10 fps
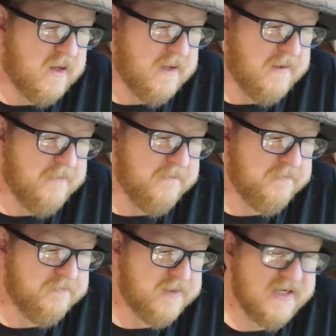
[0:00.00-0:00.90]
Um,
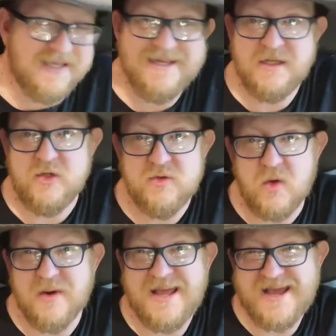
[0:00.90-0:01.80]
but again, you
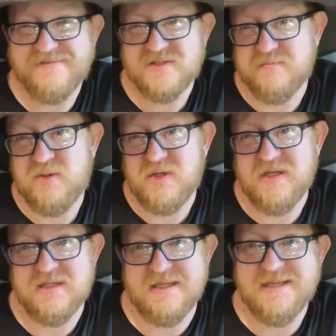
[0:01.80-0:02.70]
don't have to put
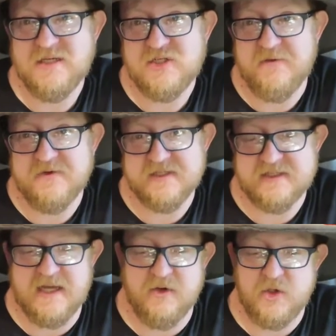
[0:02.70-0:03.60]
it in
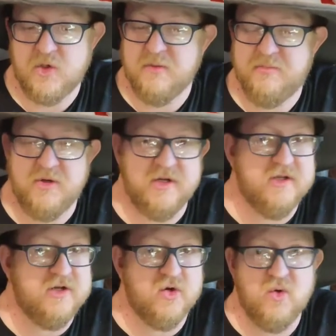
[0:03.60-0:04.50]
Jefferson Town. You could put it
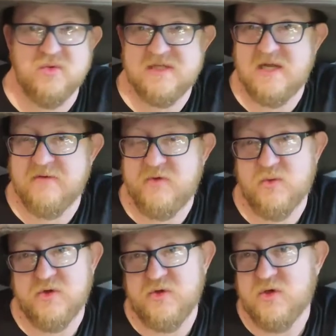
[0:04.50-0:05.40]
in your own town if you
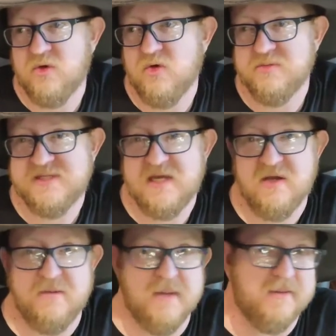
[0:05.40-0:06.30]
want to do your
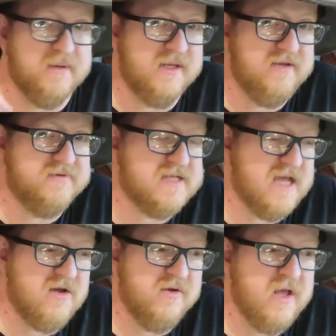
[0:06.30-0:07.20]
hometown and make believe
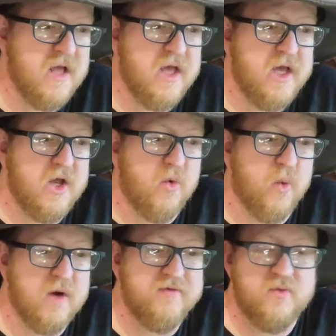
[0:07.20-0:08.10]
town.
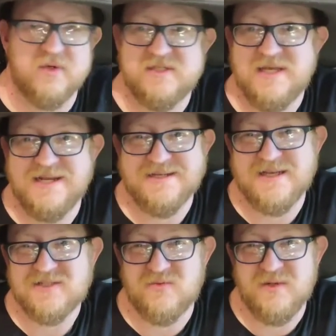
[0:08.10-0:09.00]
Wherever you want to set it, it
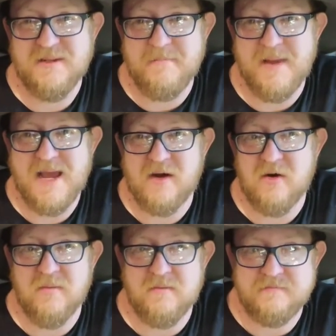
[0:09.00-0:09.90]
doesn't really
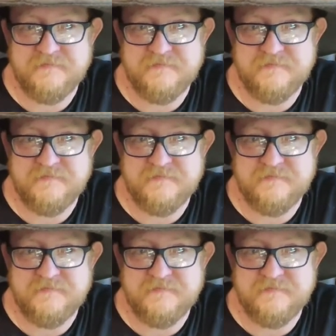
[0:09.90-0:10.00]
matter.